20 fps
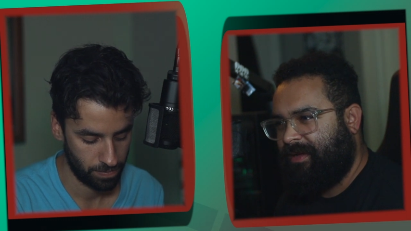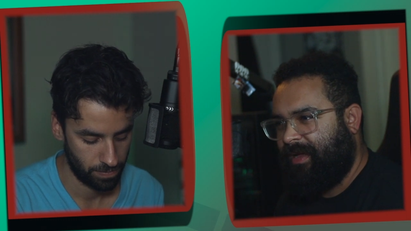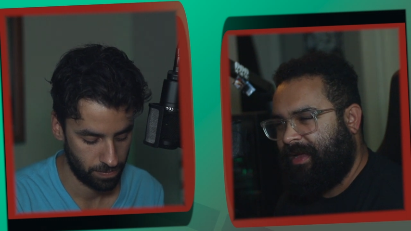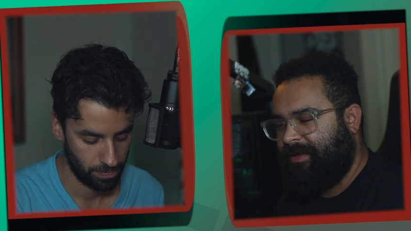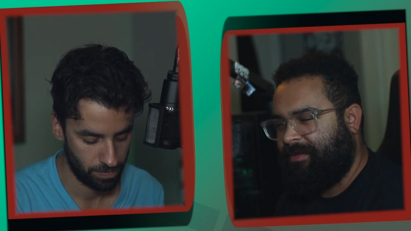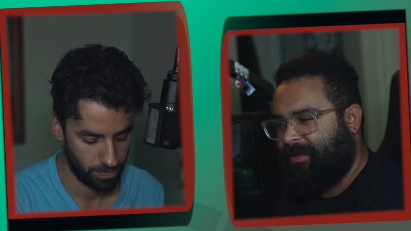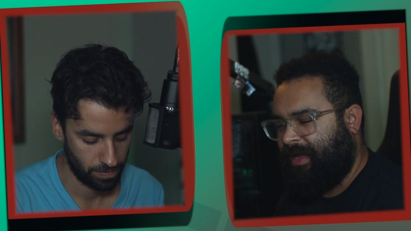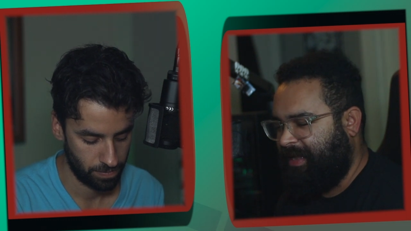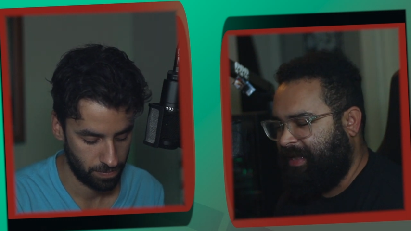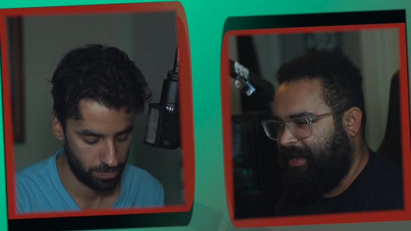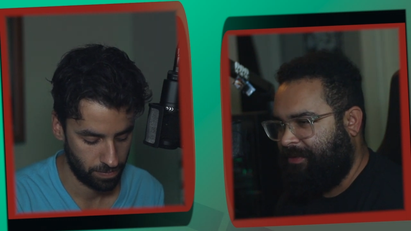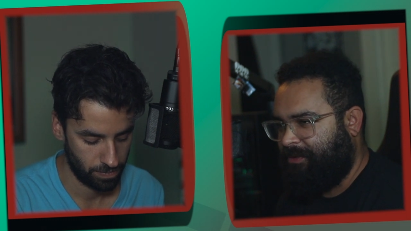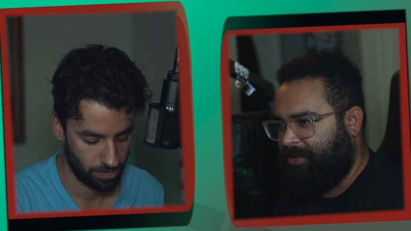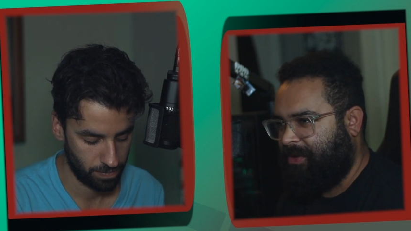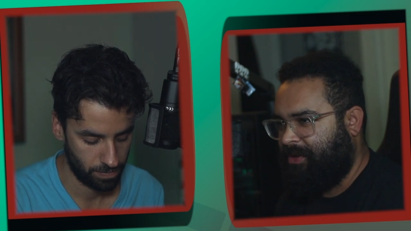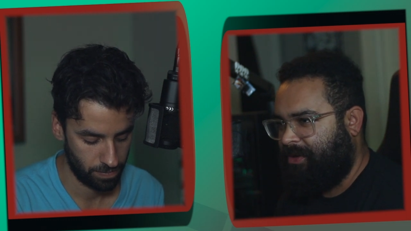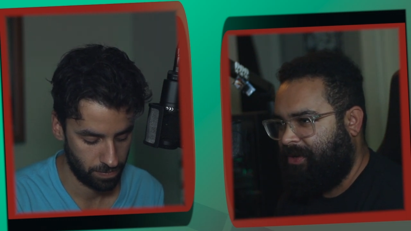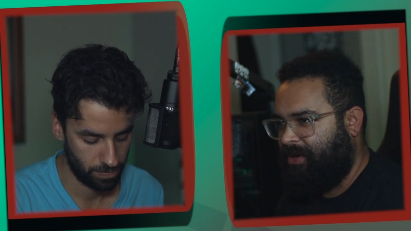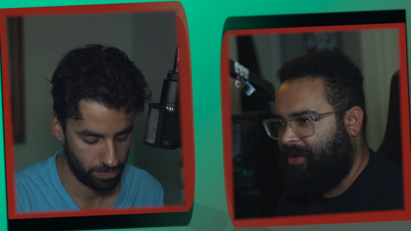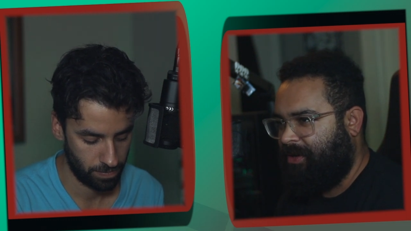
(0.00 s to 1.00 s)
Speaker 1: I, I can't
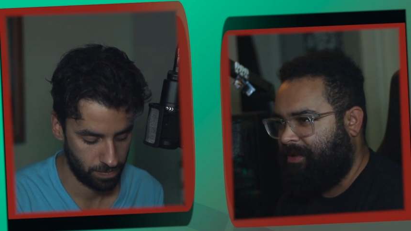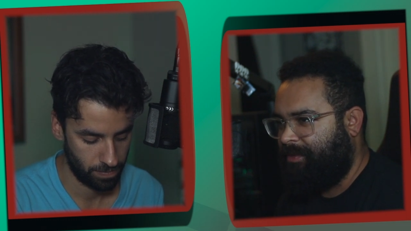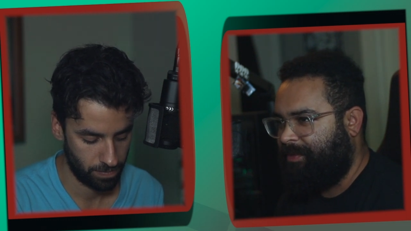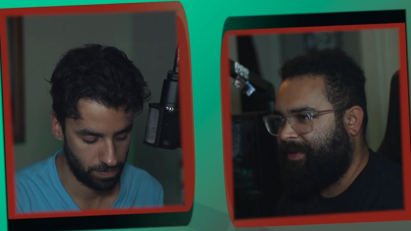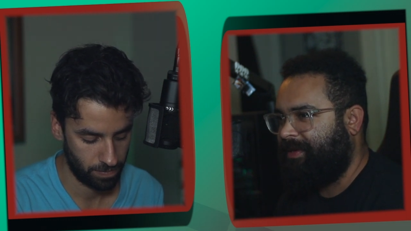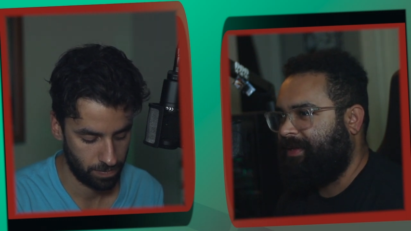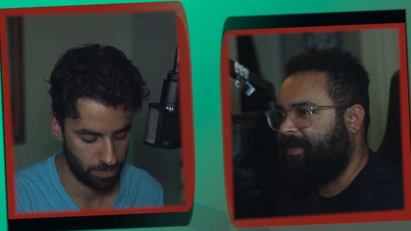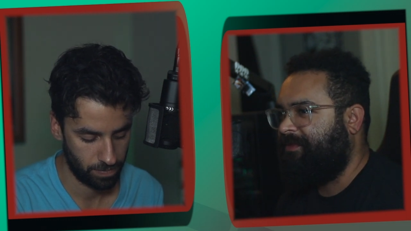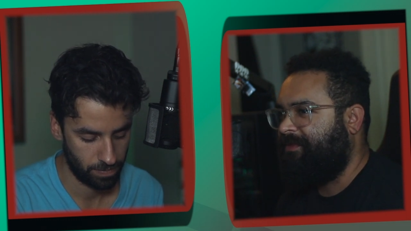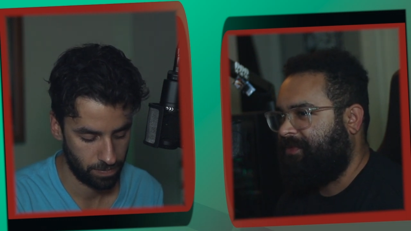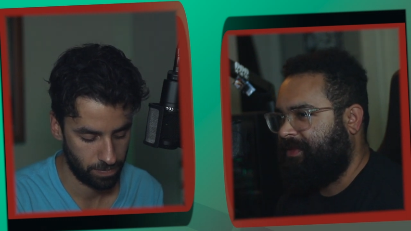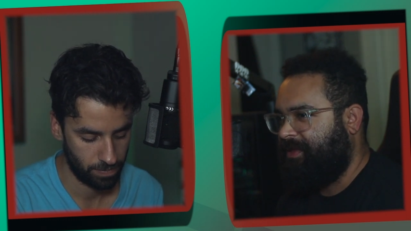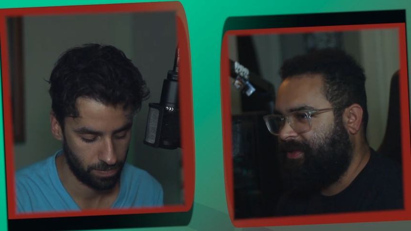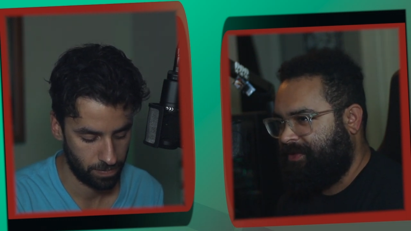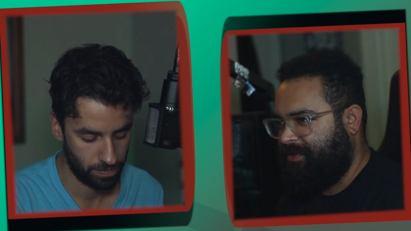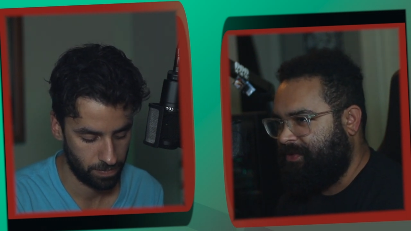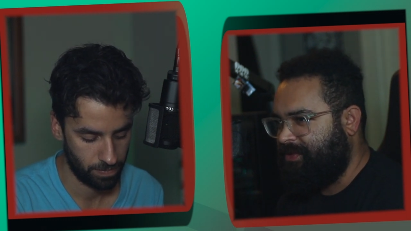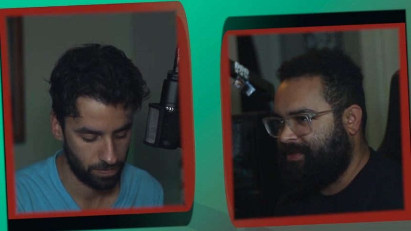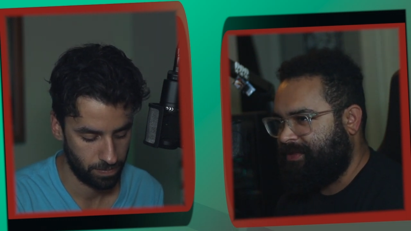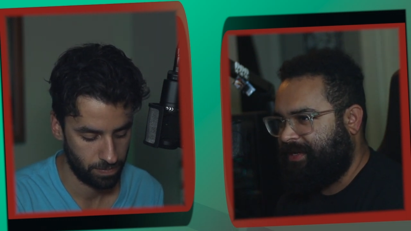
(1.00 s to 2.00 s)
recall, but if he
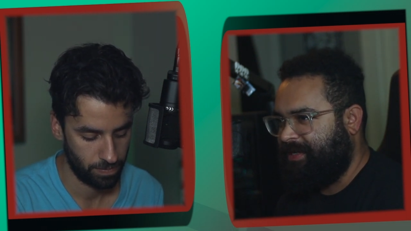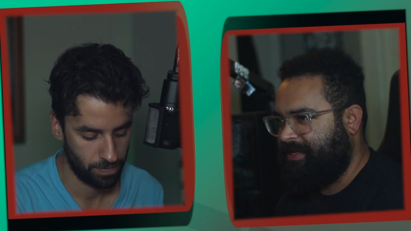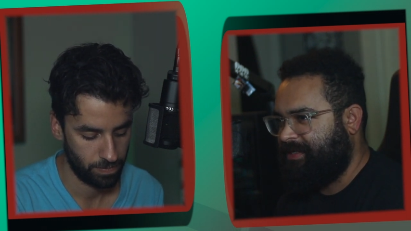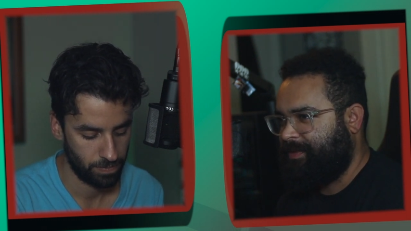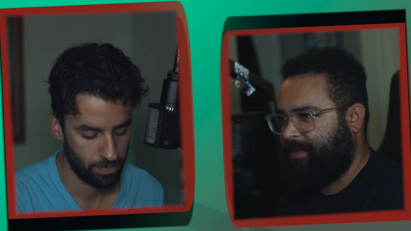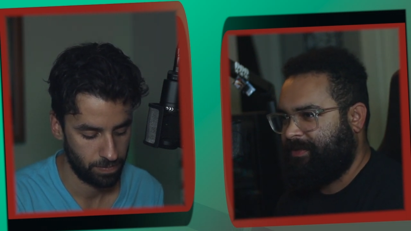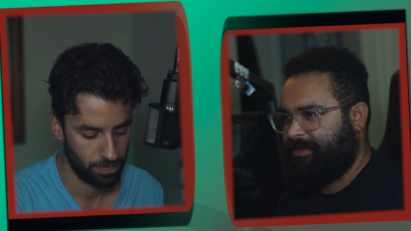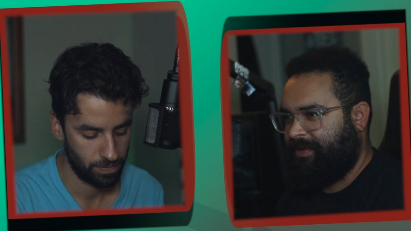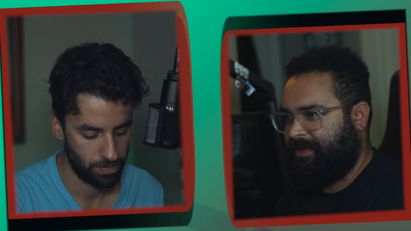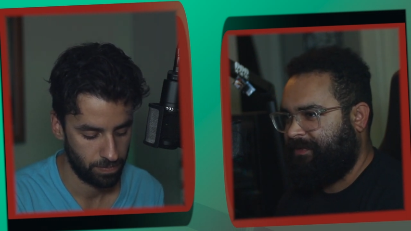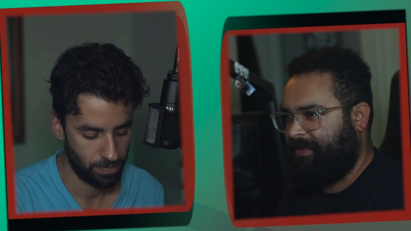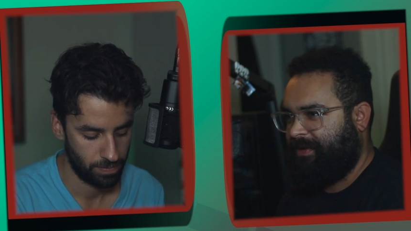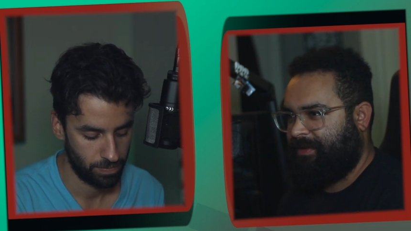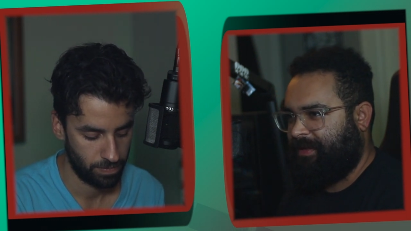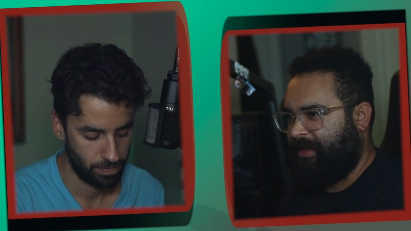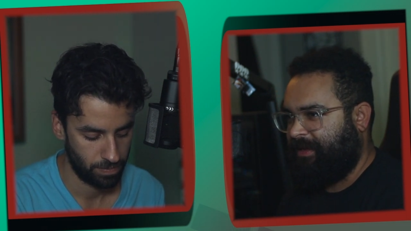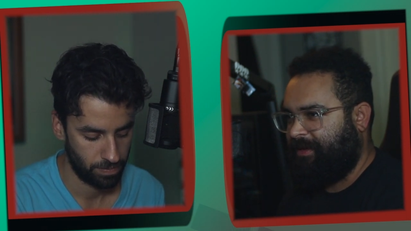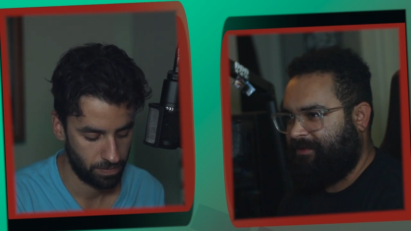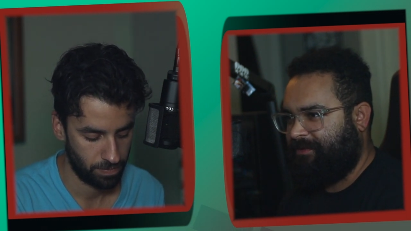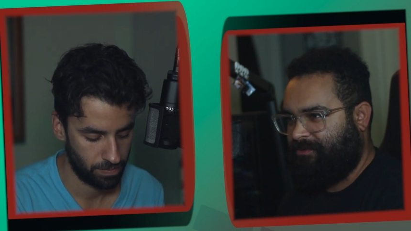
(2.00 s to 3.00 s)
used any
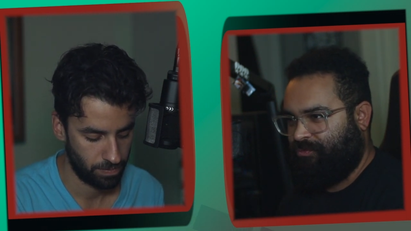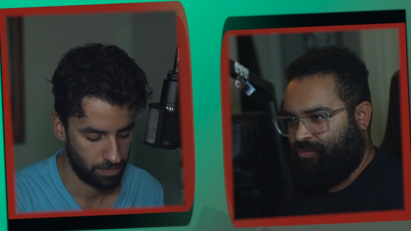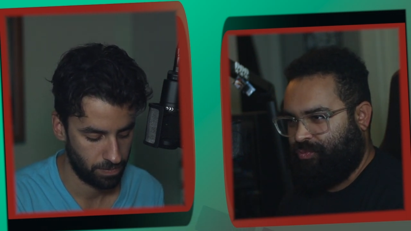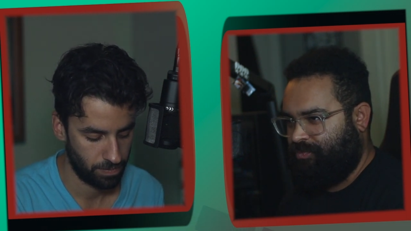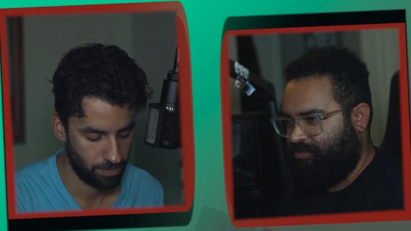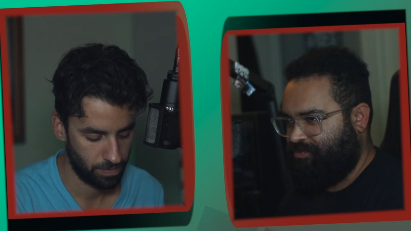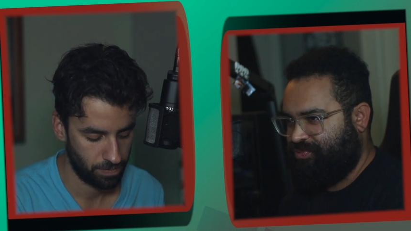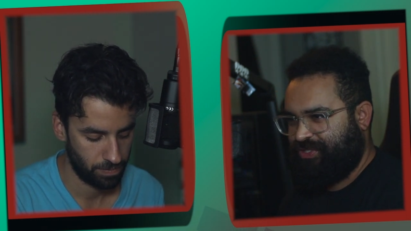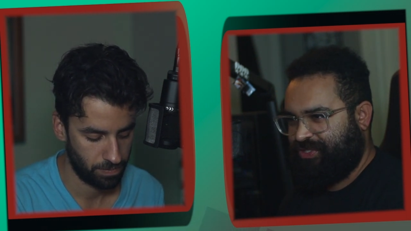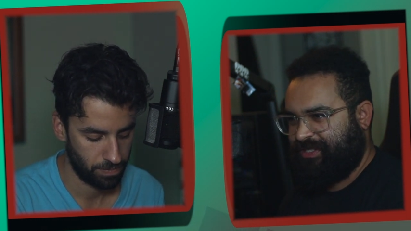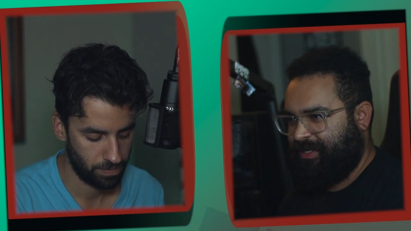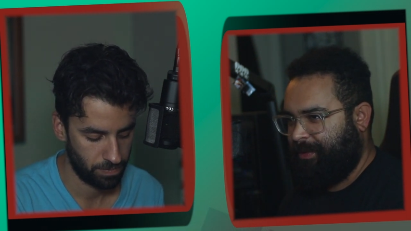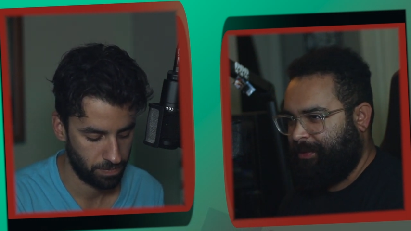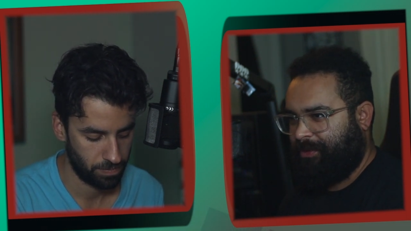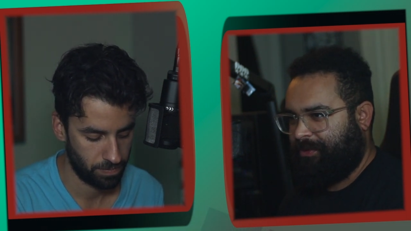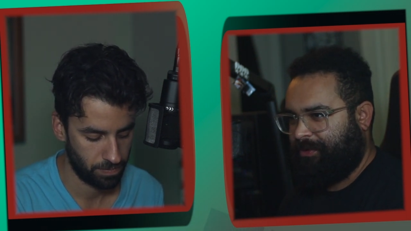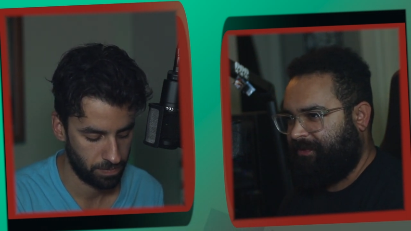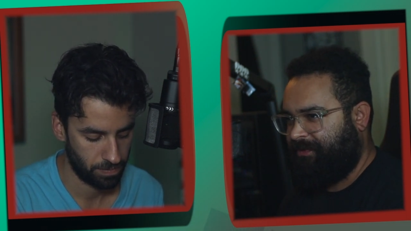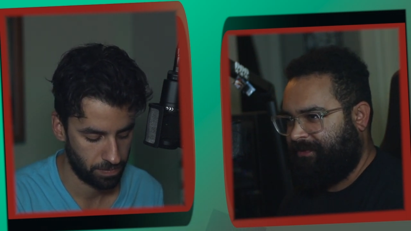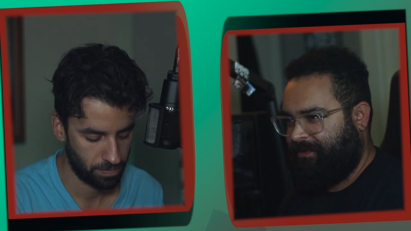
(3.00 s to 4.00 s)
specific like
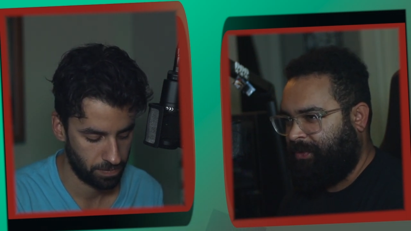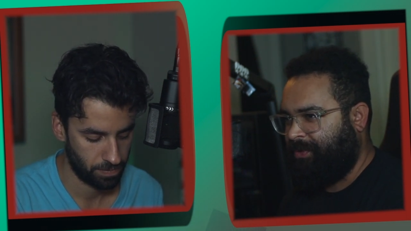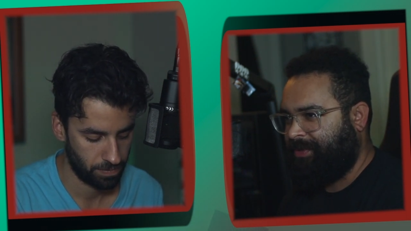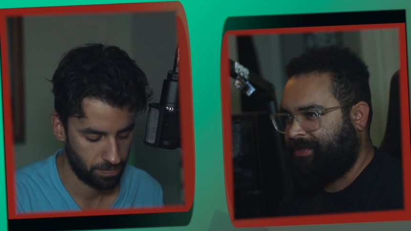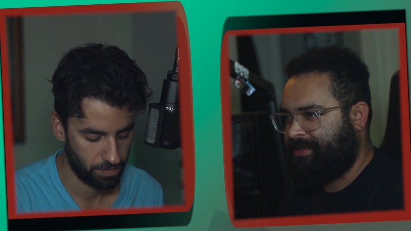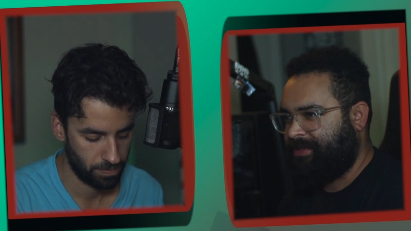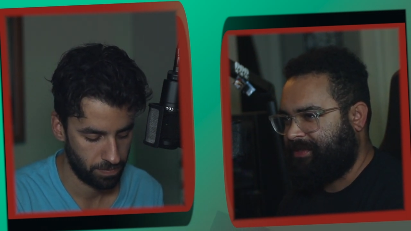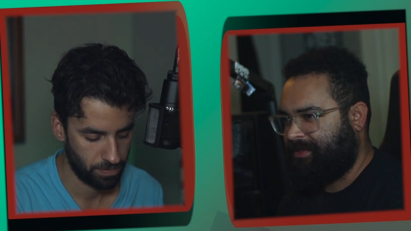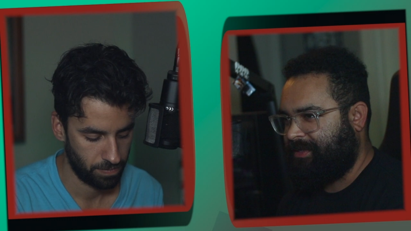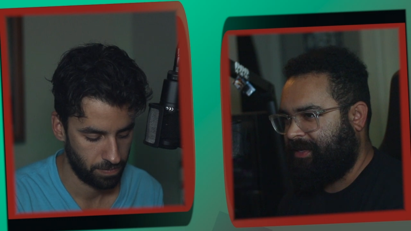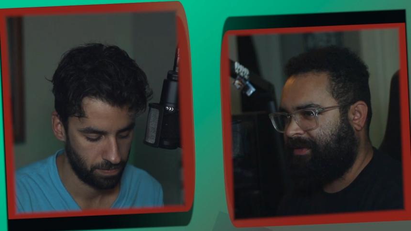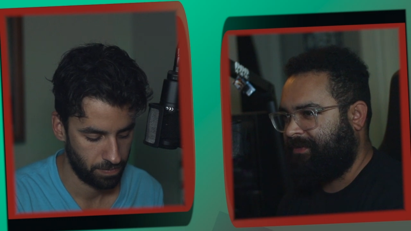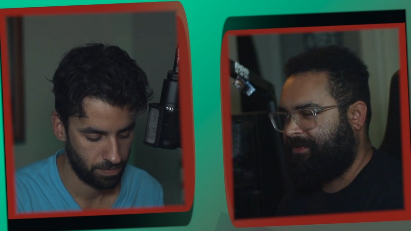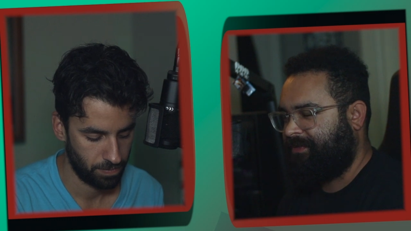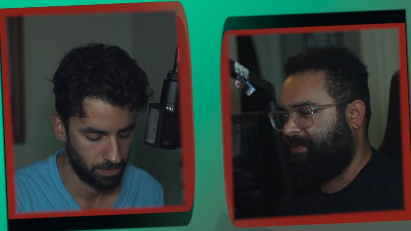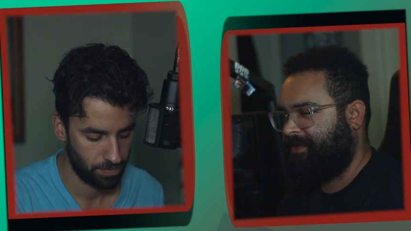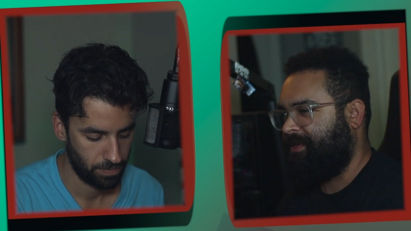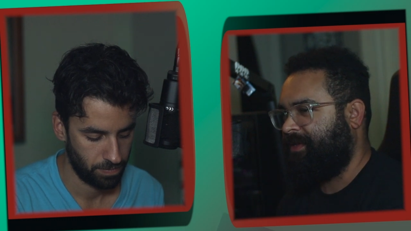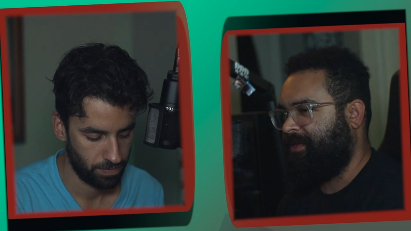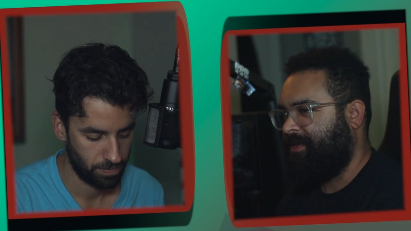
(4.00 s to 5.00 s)
similar force stuff,